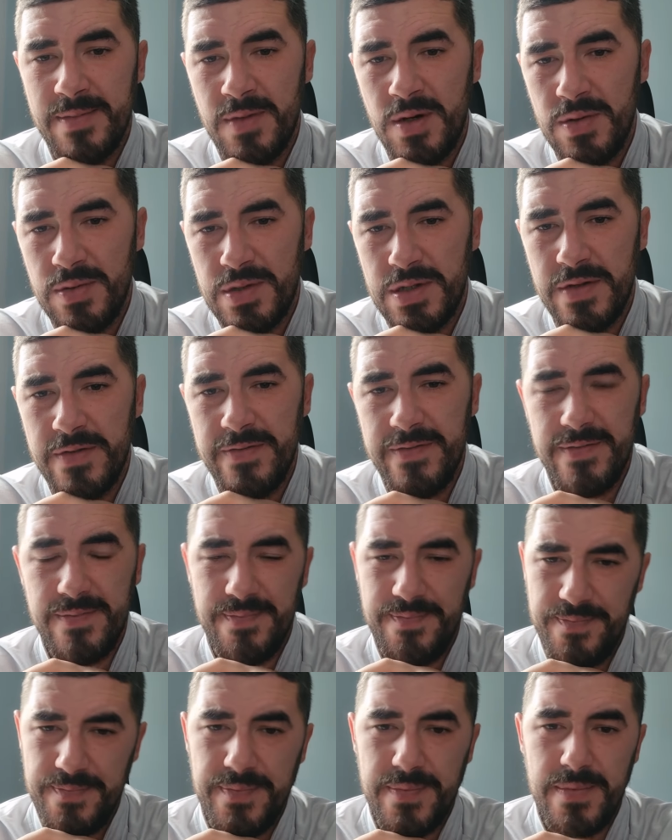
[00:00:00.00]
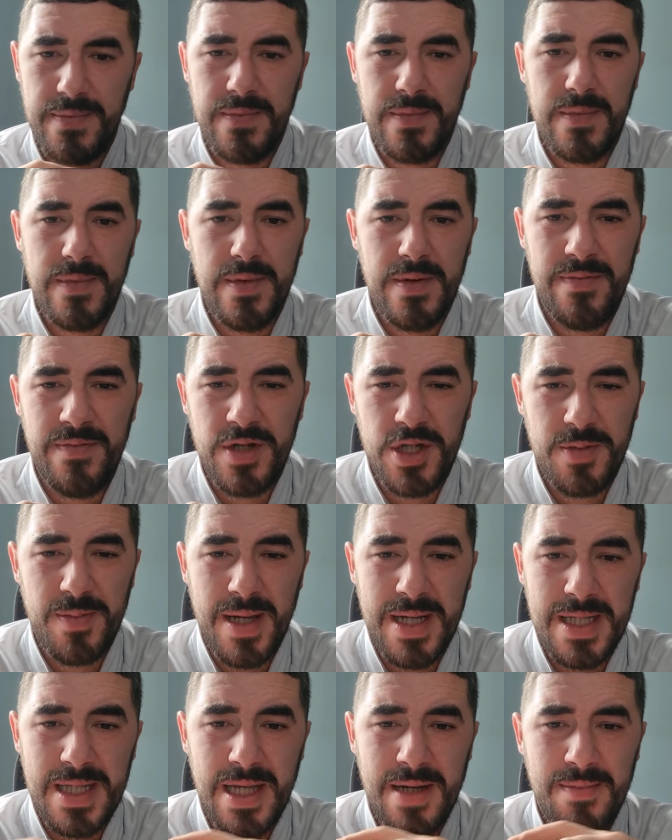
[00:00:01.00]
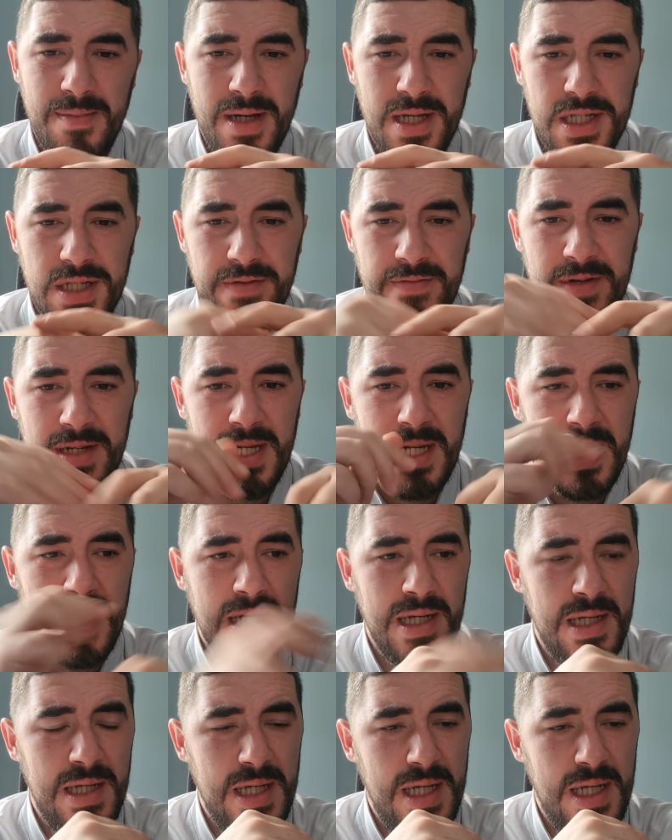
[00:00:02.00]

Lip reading: motive, respect that massively, lad.